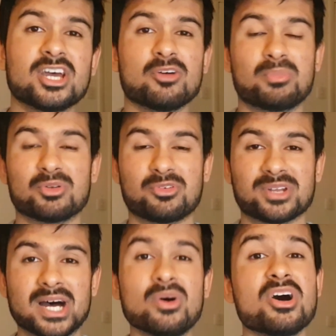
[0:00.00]
But for
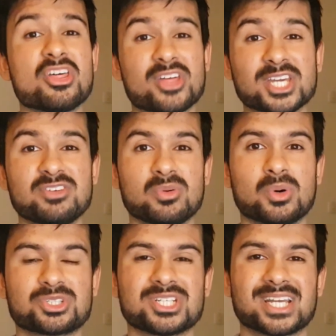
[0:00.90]
now, thank you for
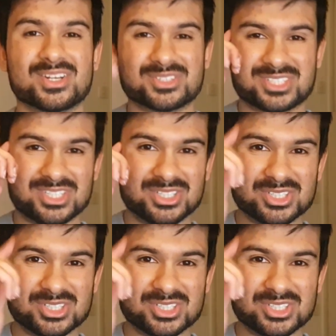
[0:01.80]
watching and I'll see you